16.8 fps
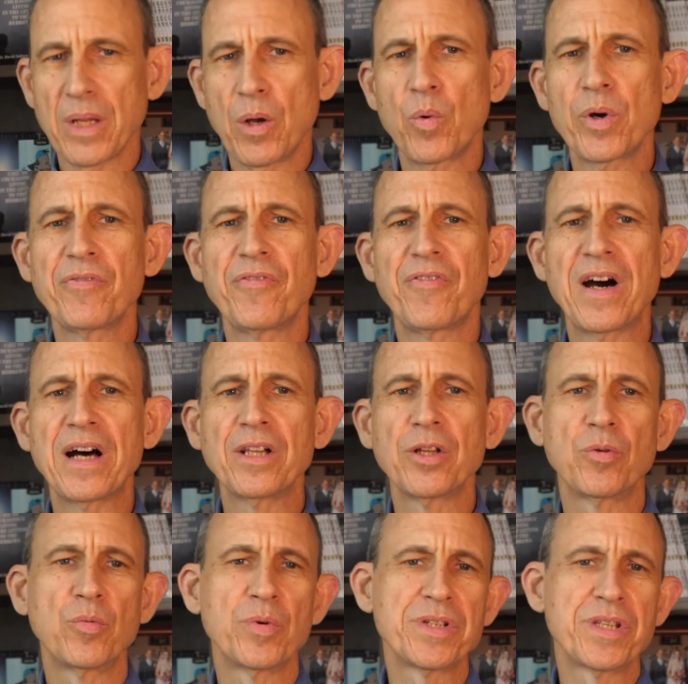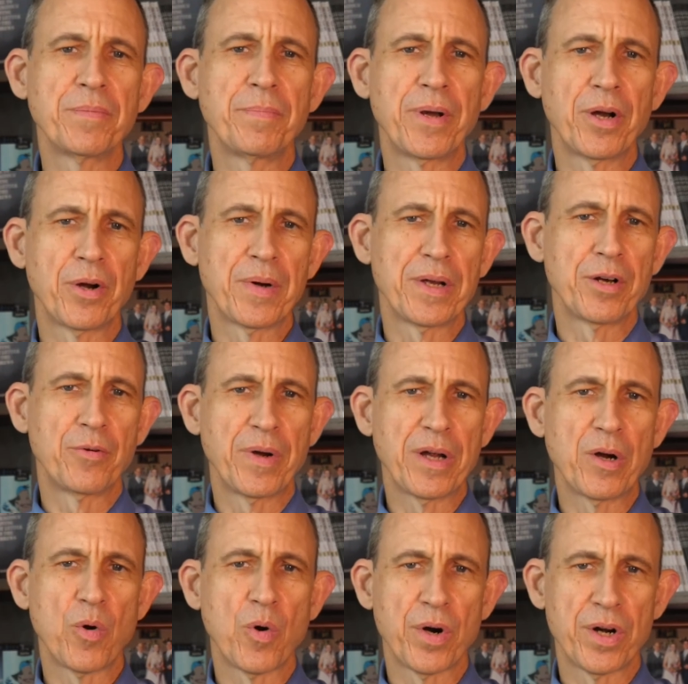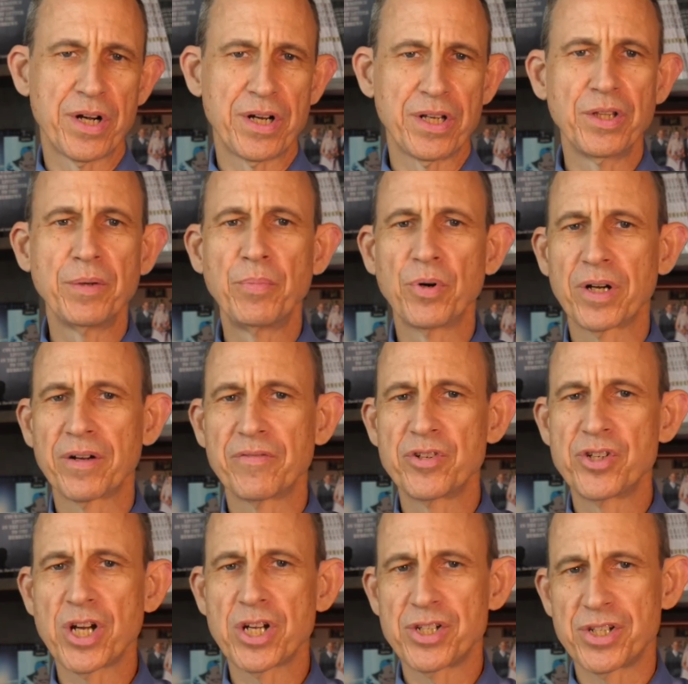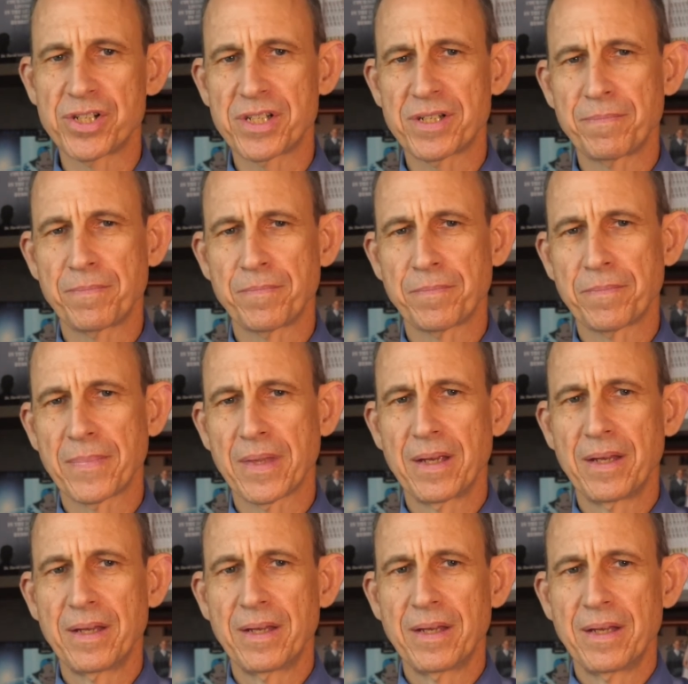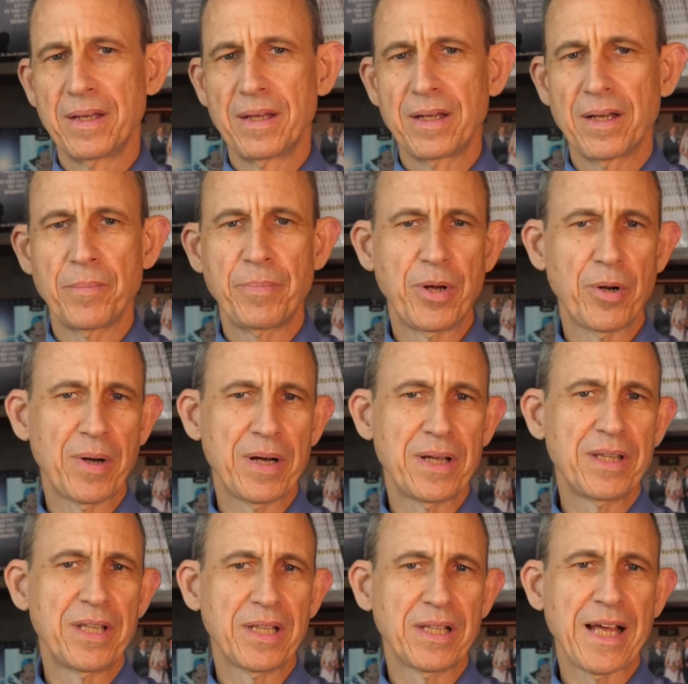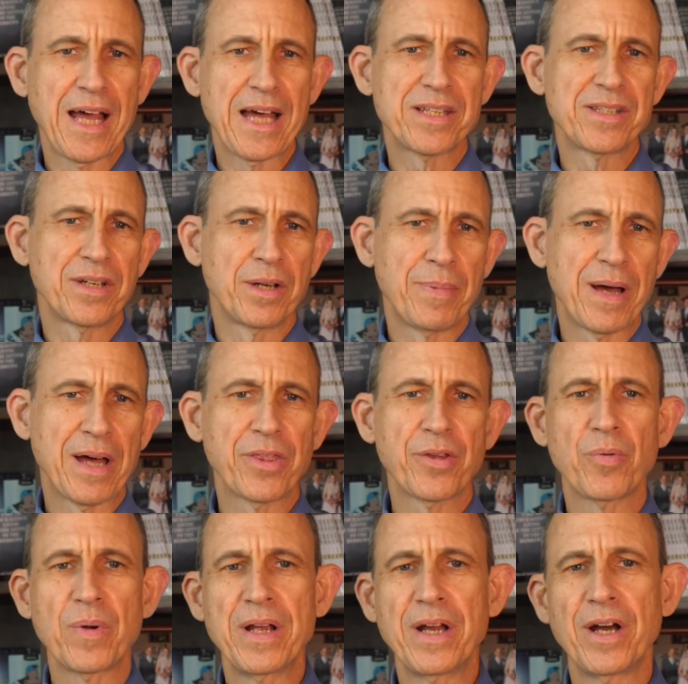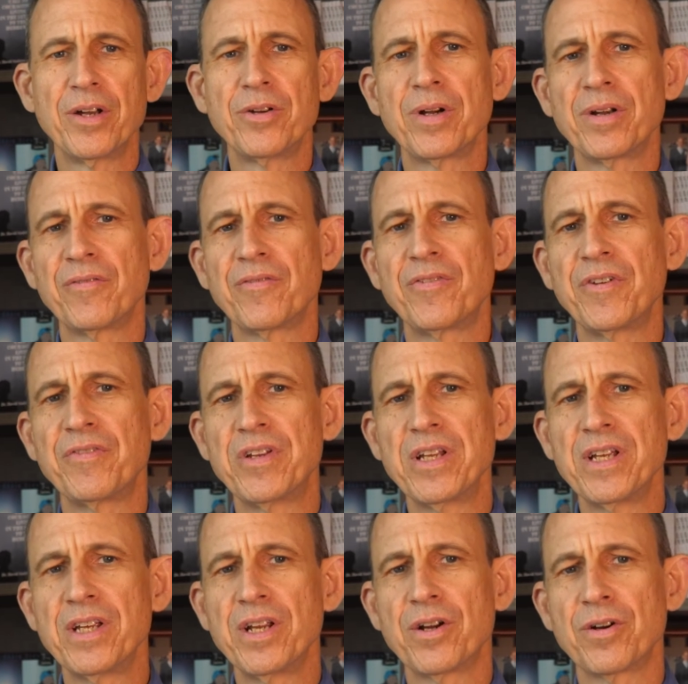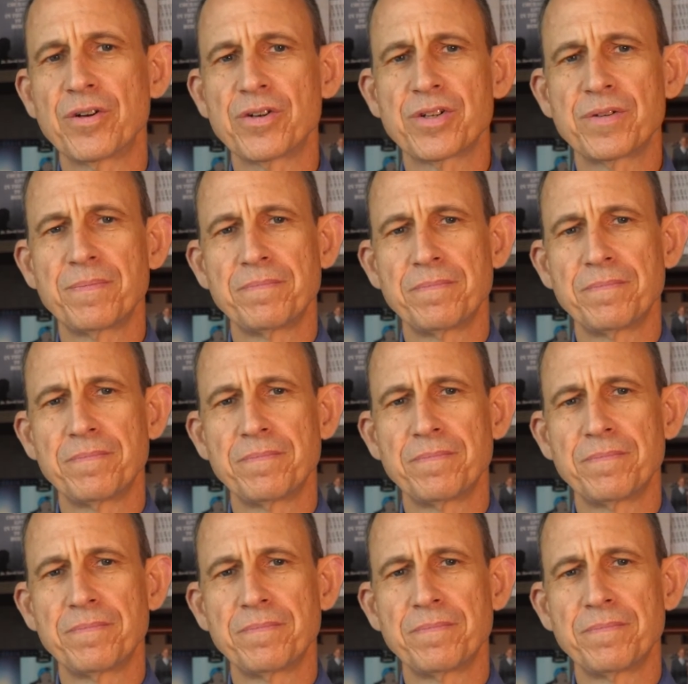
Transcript: What followed was the period recorded in the book of Judges, a period that lasted about 350 years.